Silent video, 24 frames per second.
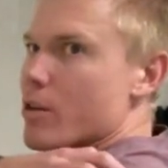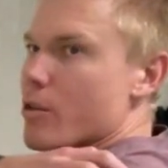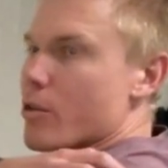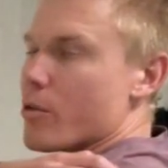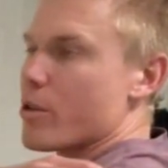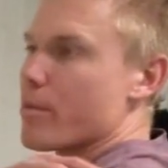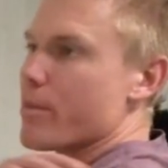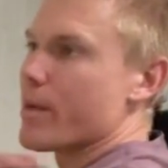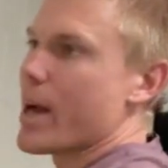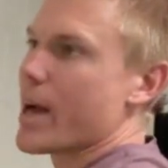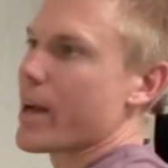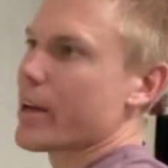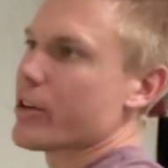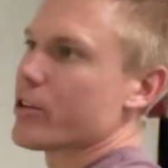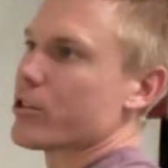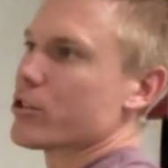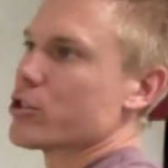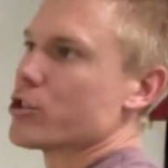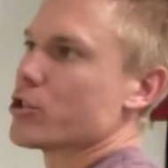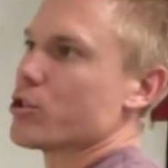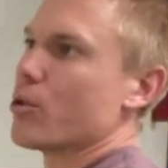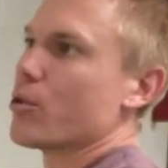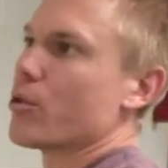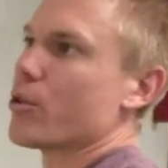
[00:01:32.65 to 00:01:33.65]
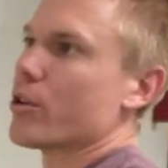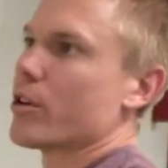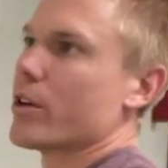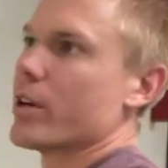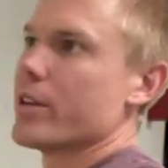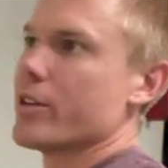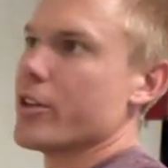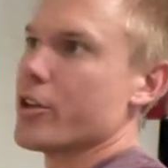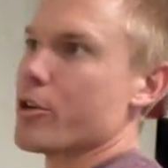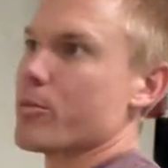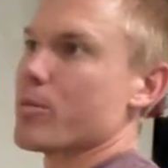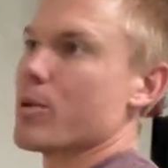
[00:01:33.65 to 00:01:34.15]
or the back of your shoulder,
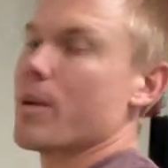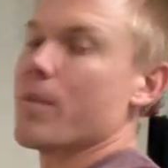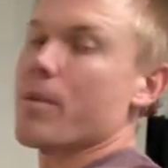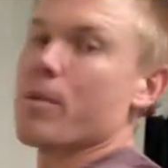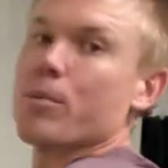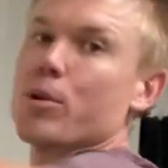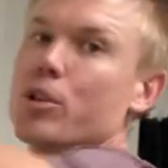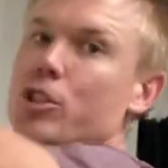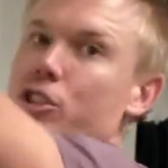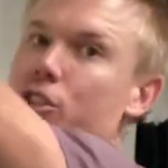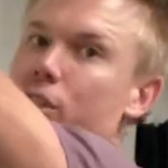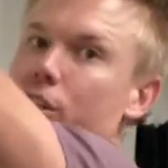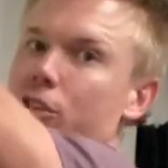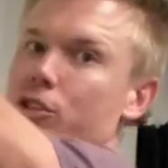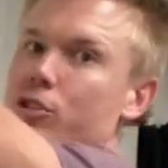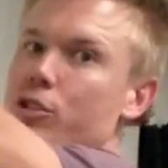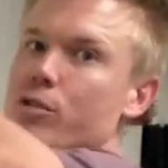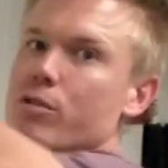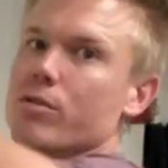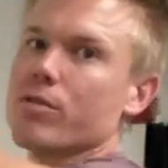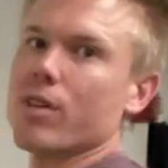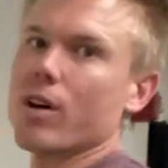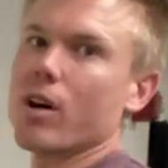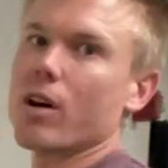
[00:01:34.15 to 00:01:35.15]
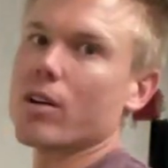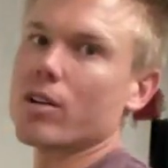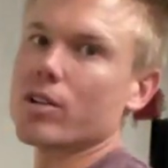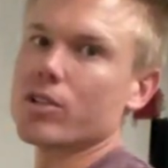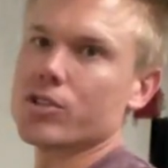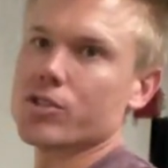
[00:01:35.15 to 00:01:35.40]
then you're probably pushing it too far.